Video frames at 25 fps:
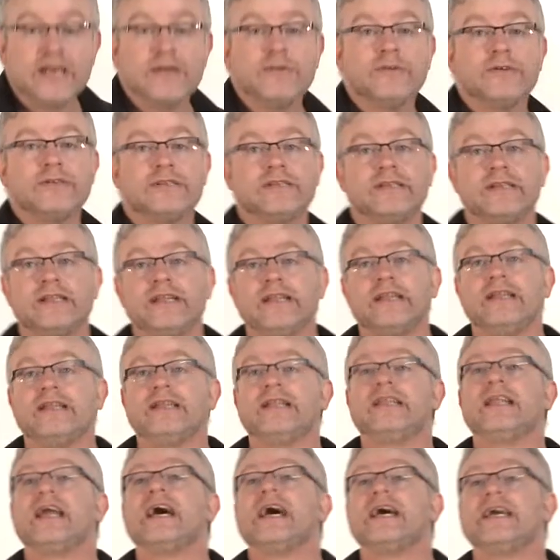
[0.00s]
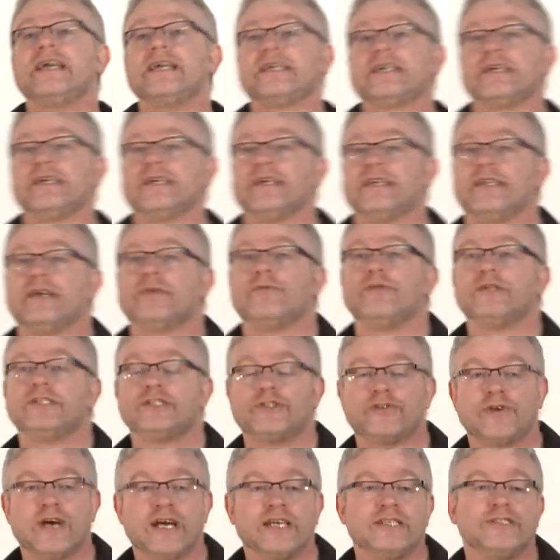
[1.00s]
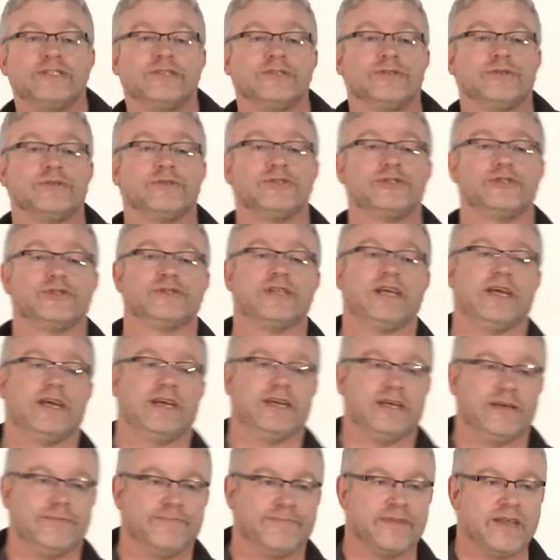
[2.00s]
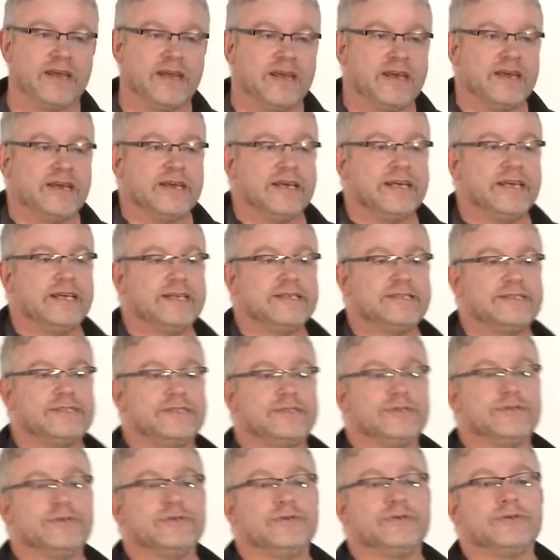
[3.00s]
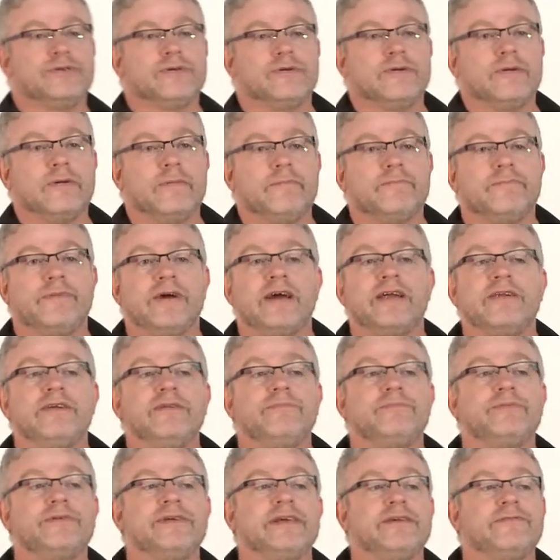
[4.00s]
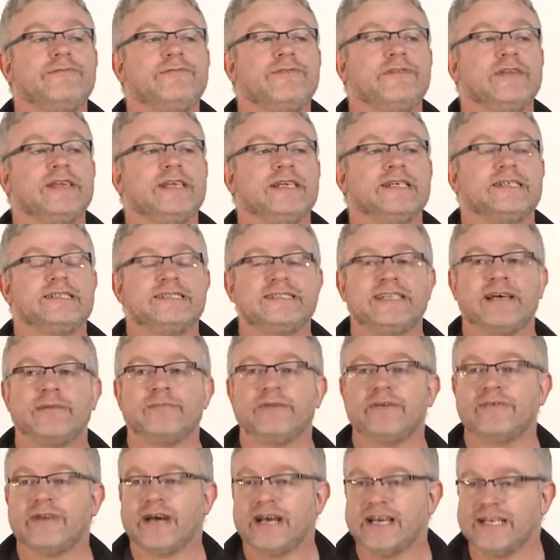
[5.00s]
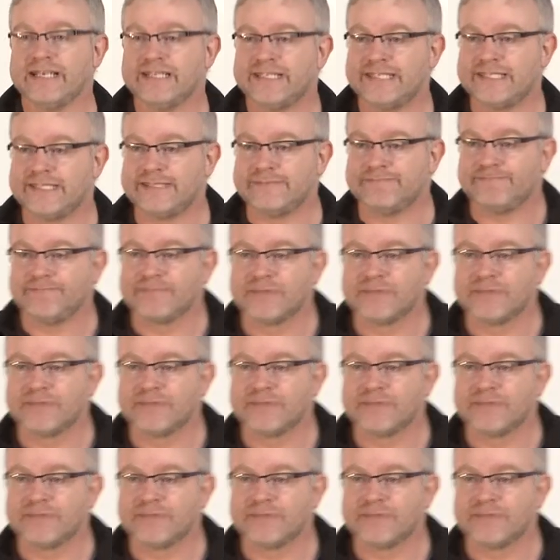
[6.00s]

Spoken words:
I would like, and I will try to do today, is to very briefly summarize